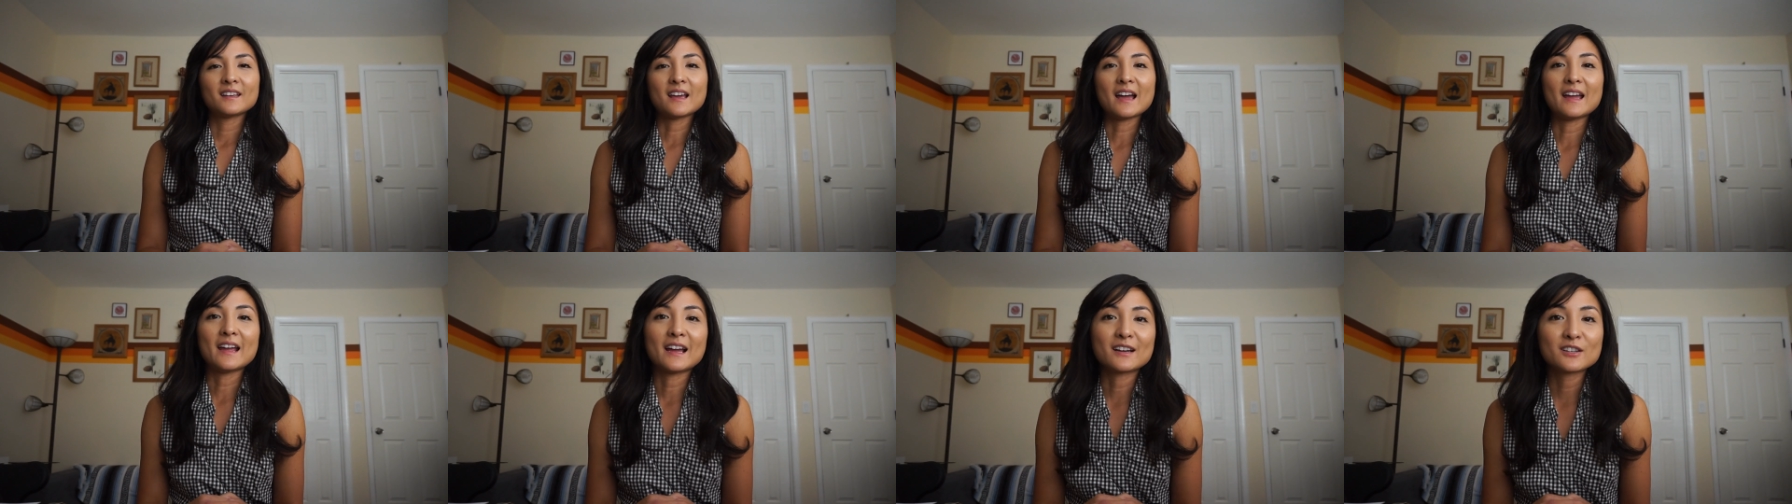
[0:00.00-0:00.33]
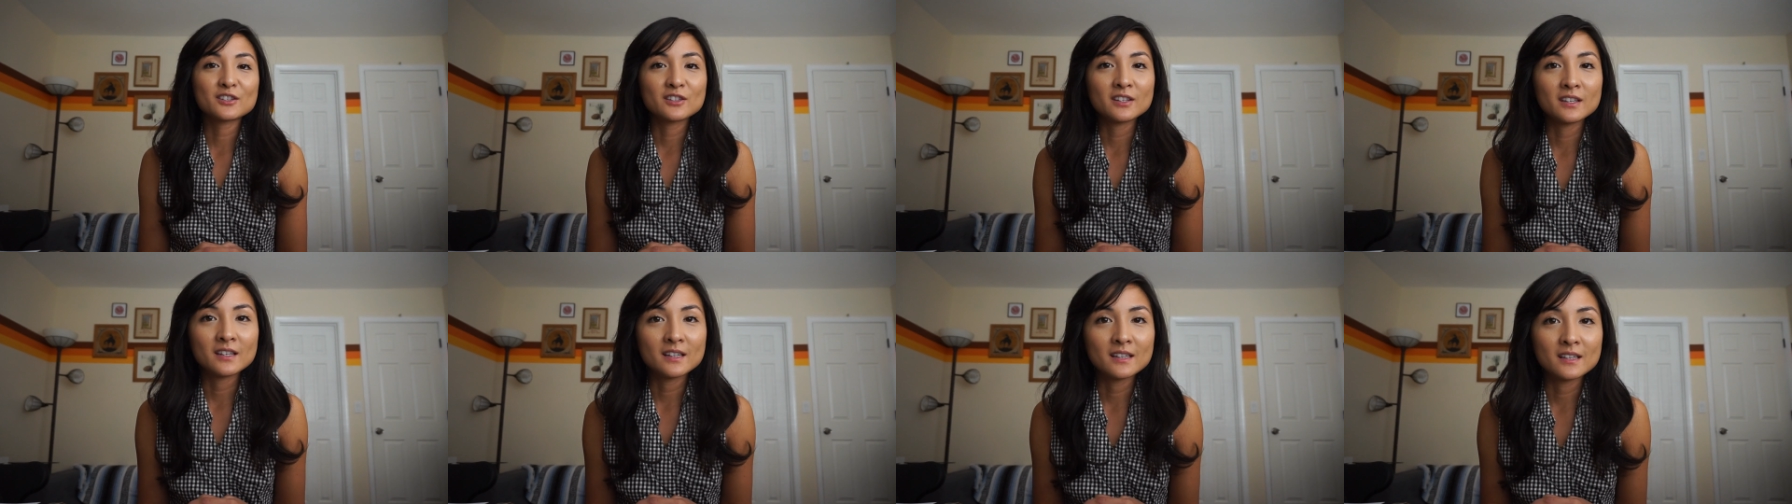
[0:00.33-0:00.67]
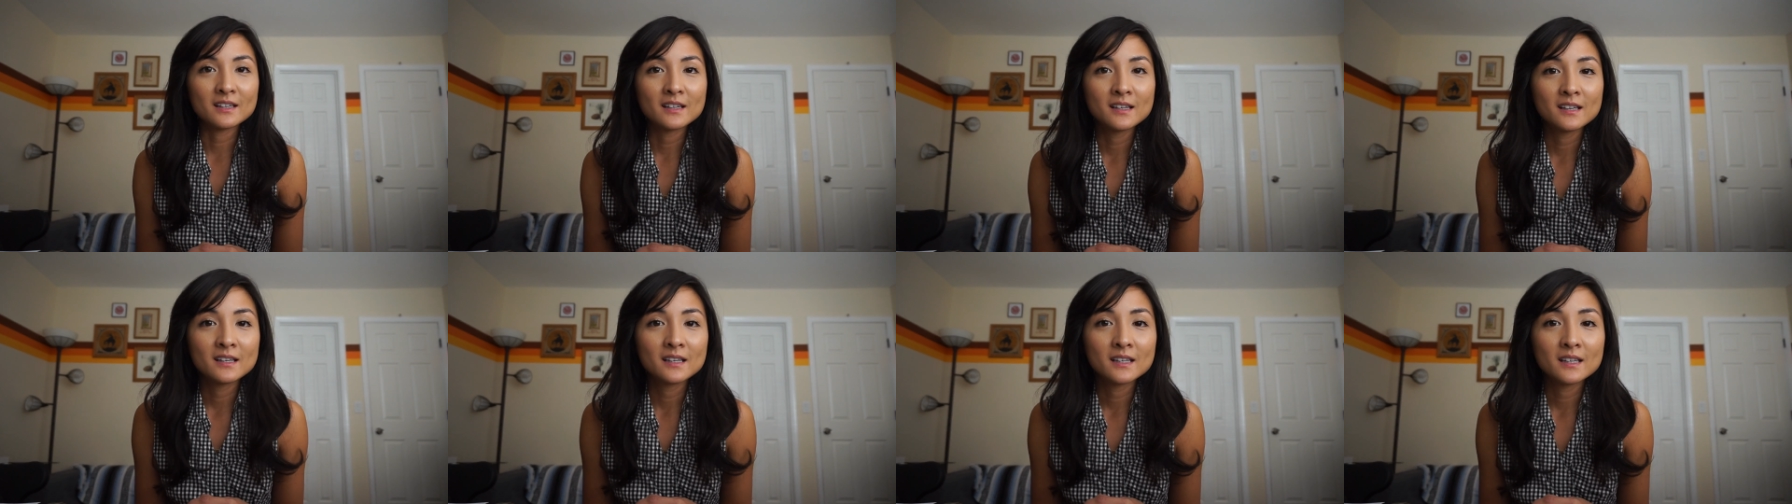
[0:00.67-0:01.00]
I
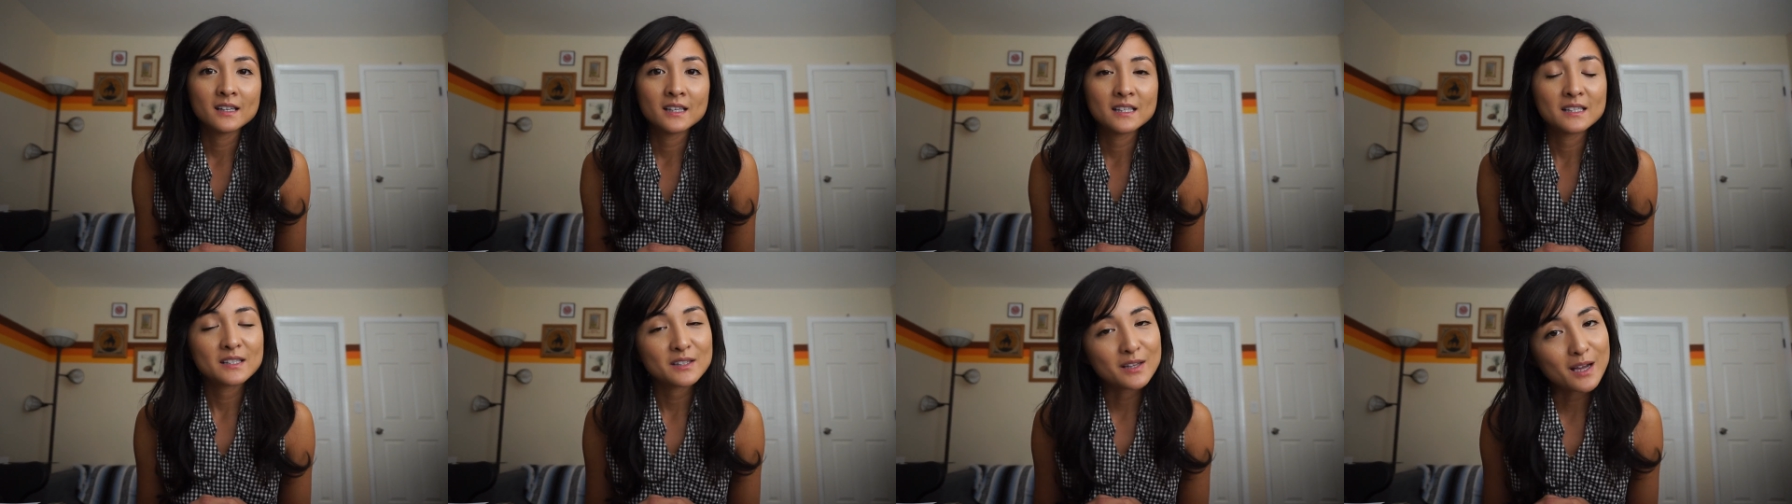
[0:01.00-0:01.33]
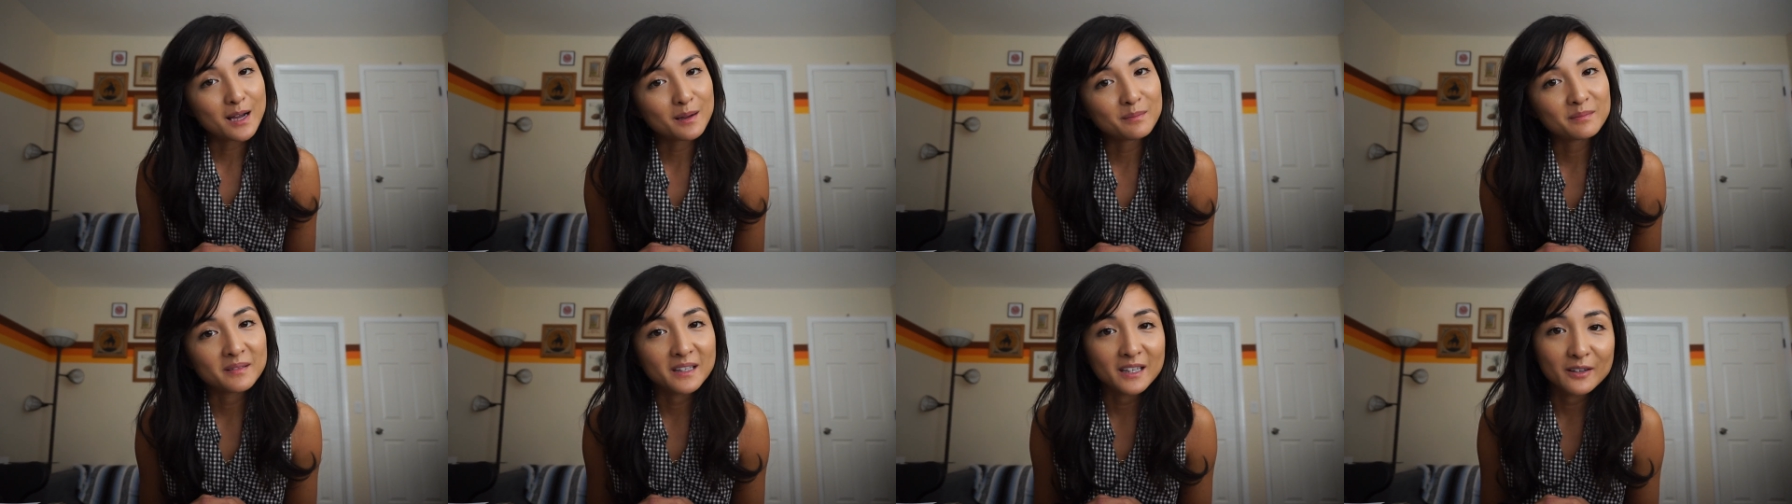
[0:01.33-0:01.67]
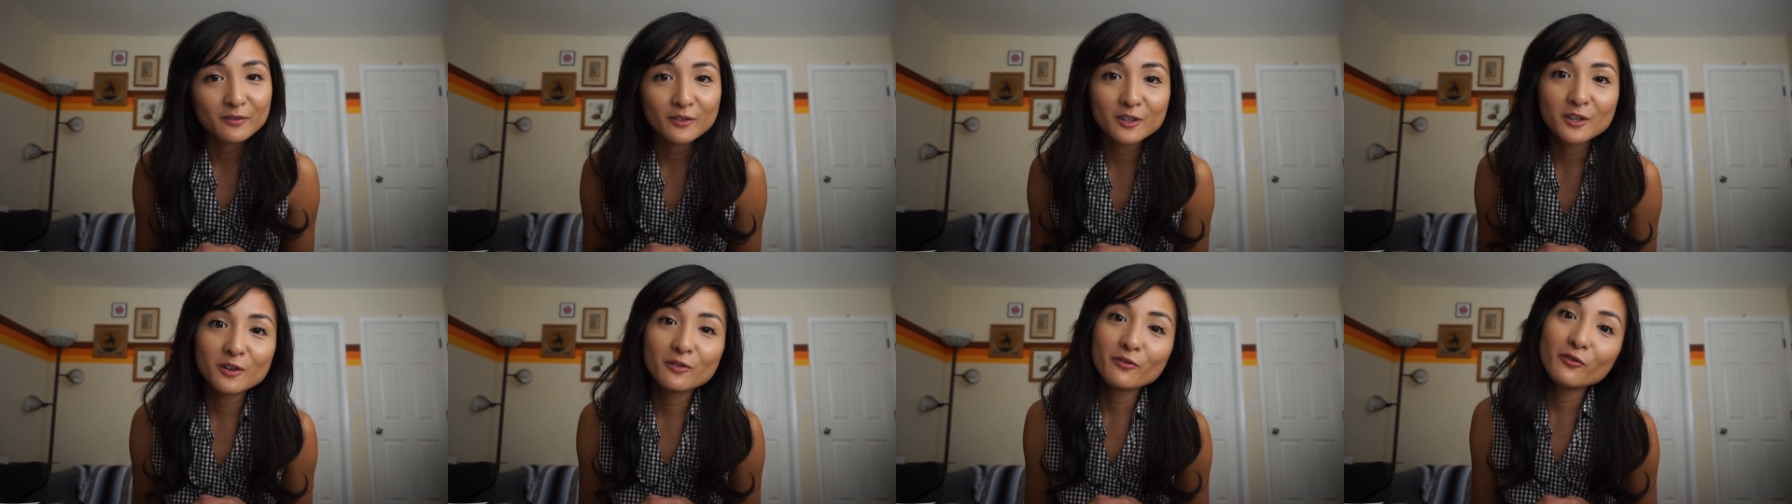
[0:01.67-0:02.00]
actually stopped
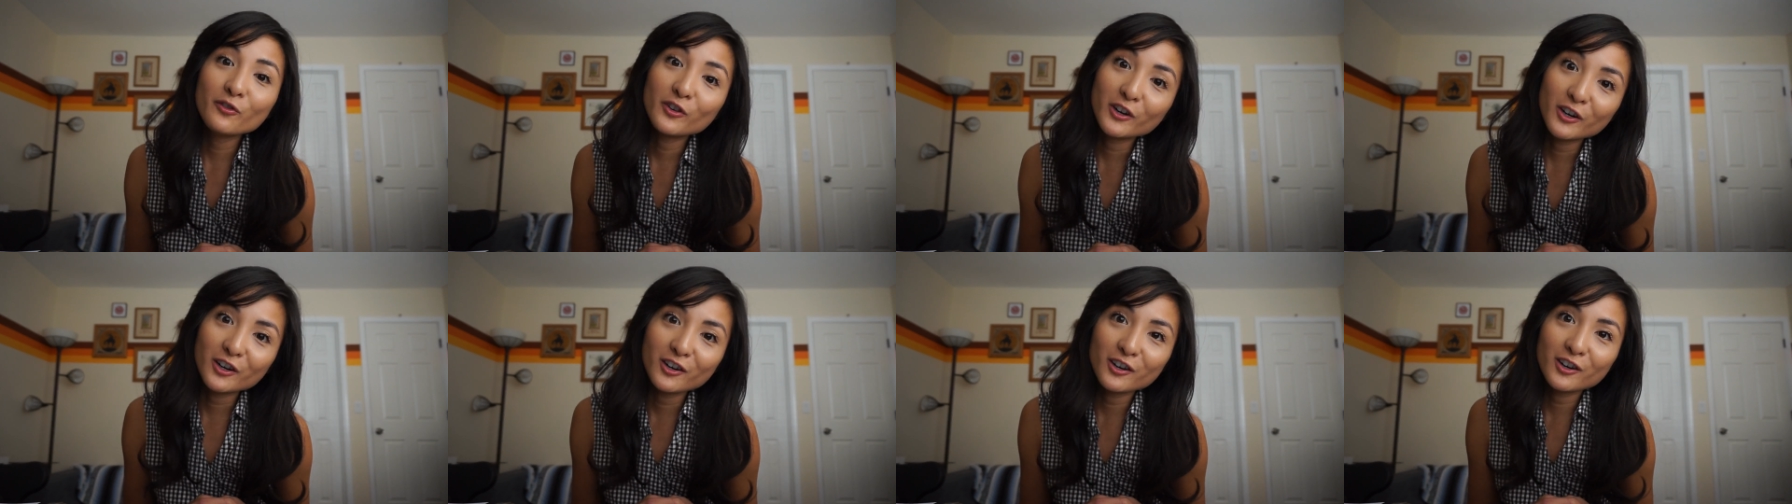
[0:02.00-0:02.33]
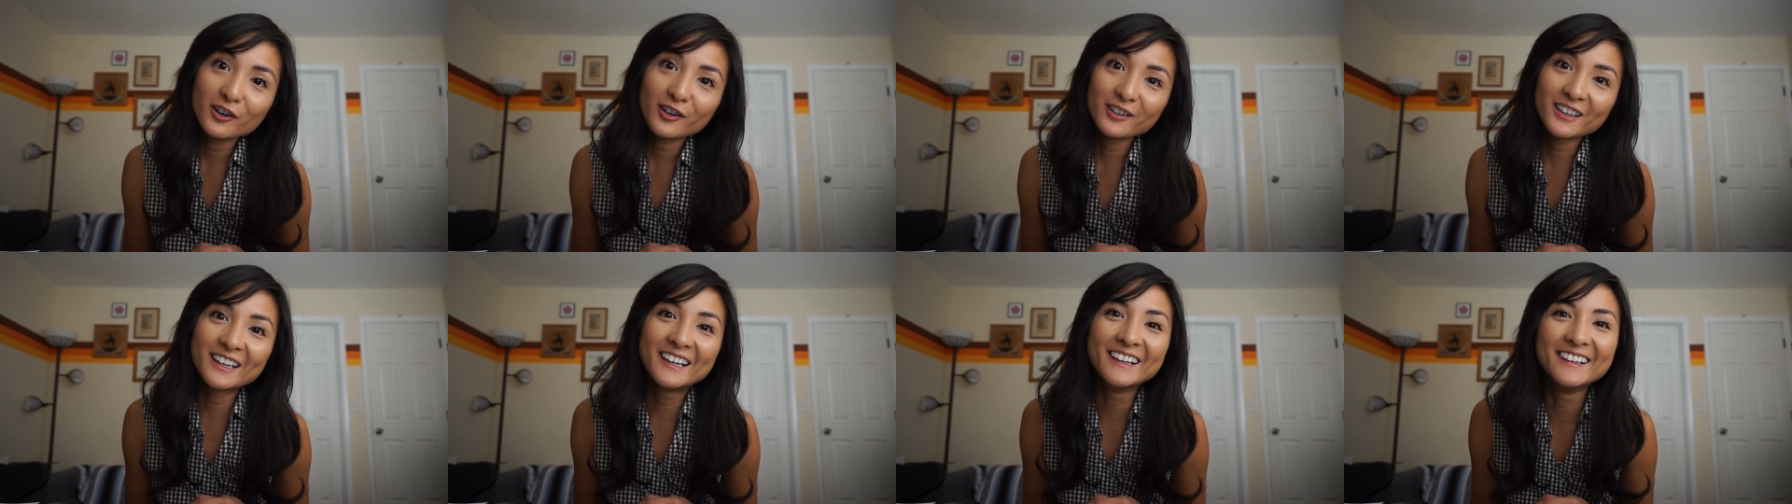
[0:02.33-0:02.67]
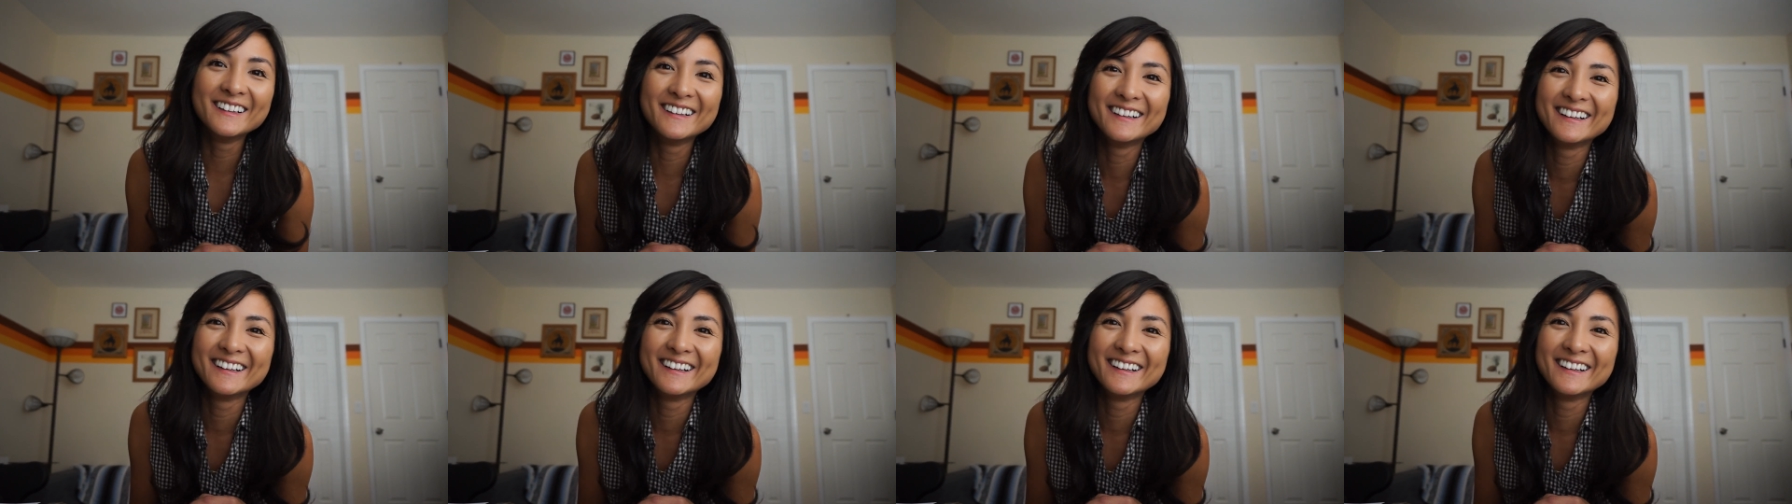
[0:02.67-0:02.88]
giving a fuck.